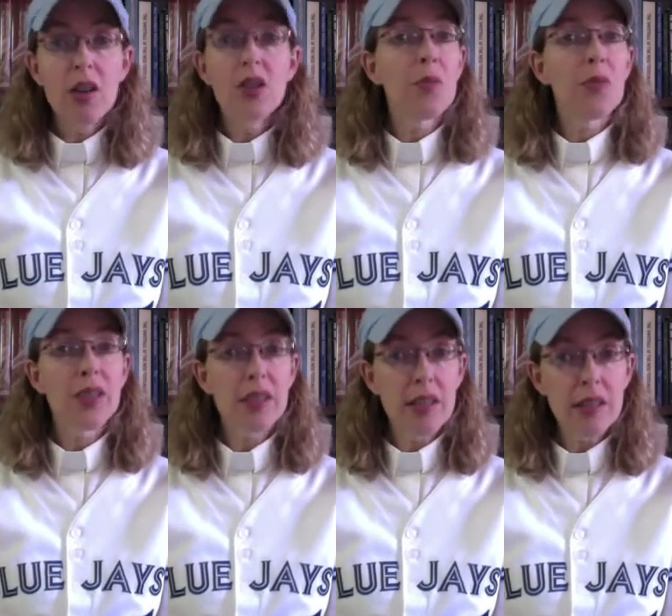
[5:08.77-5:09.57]
your
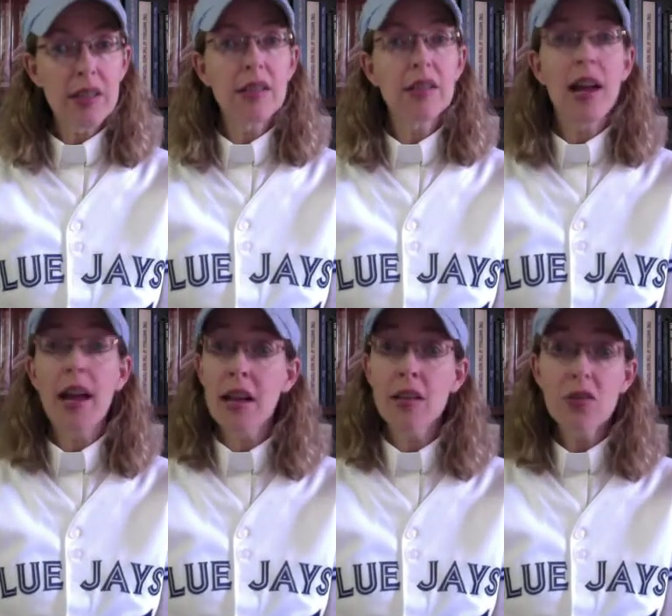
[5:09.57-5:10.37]
persistence,
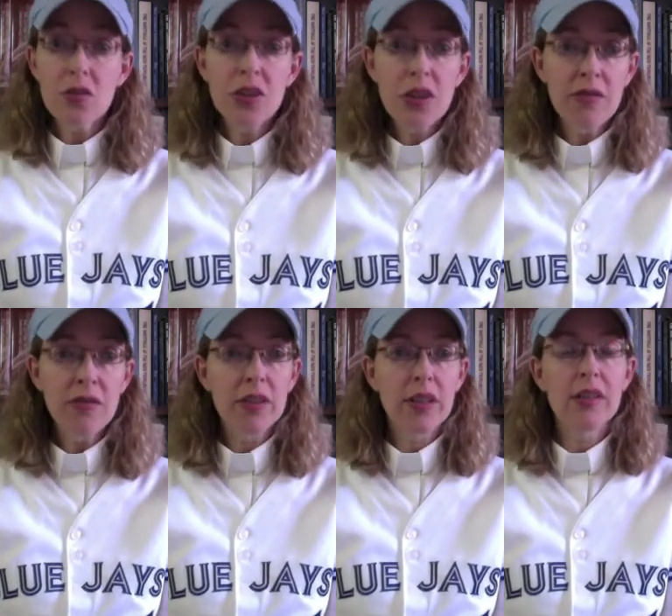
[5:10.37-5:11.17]
and your
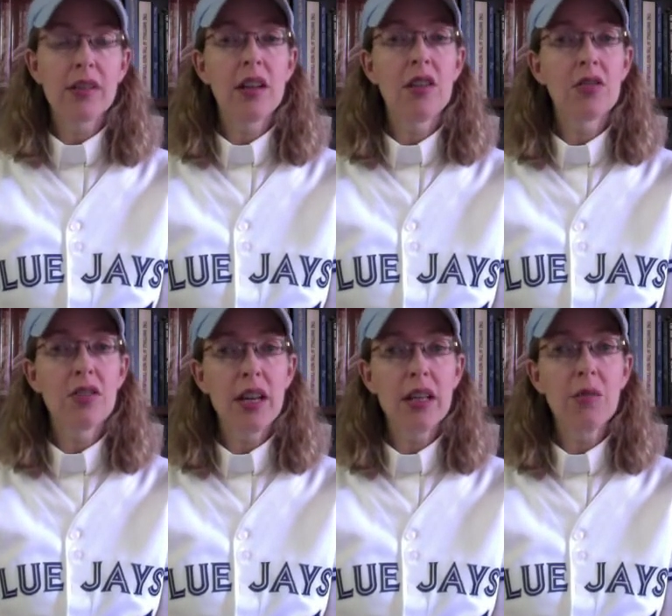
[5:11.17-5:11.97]
cheerfulness in your
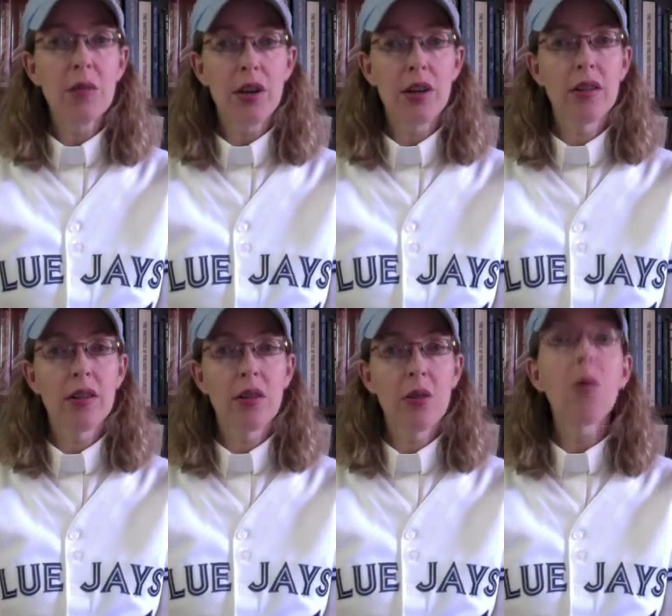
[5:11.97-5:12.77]
daily work,
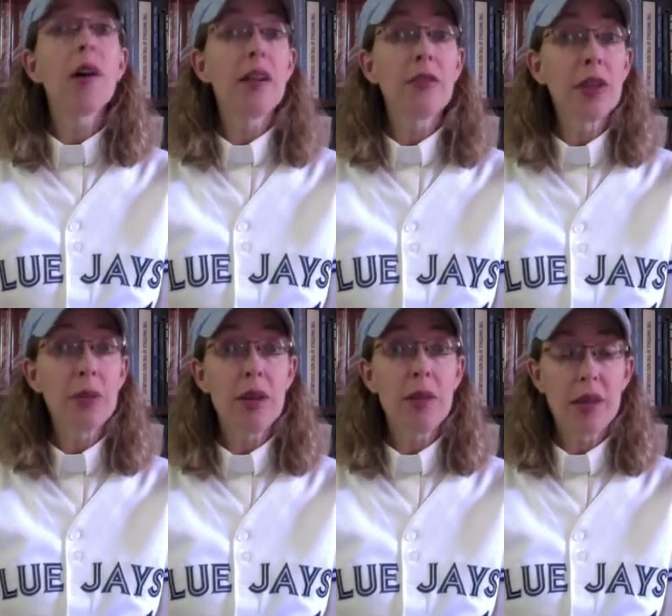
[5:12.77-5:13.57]
whatever
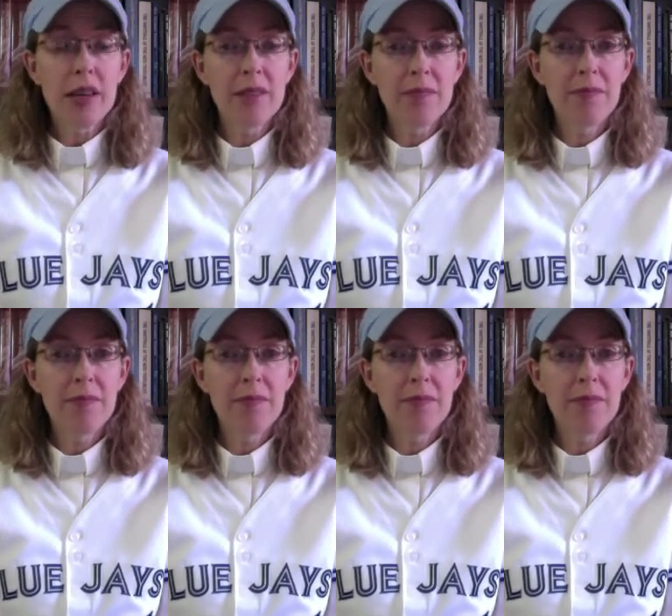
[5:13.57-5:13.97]
it may be.